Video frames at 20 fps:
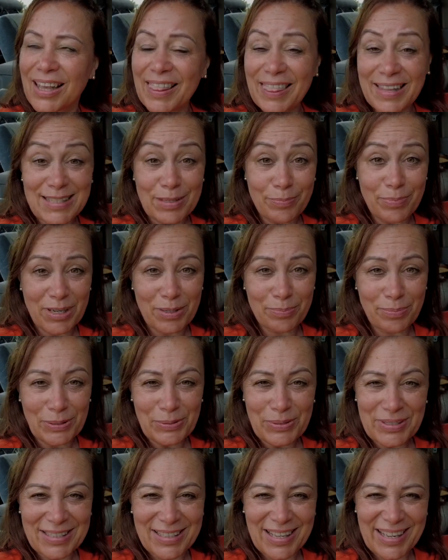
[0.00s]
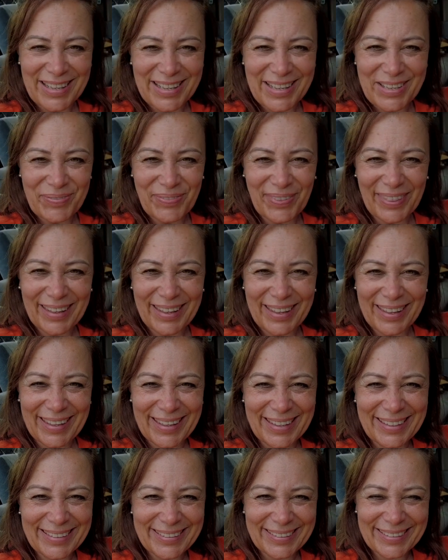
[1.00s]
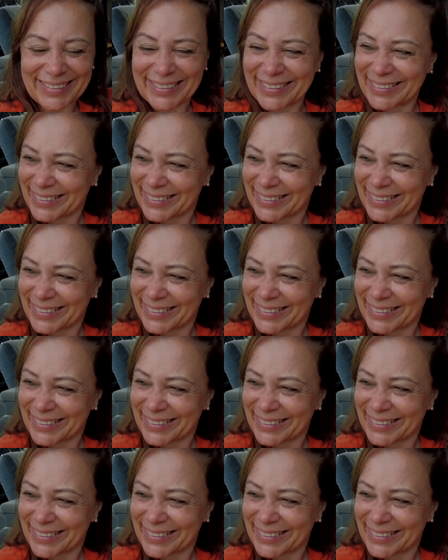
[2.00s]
There's a bit of blue sky up there.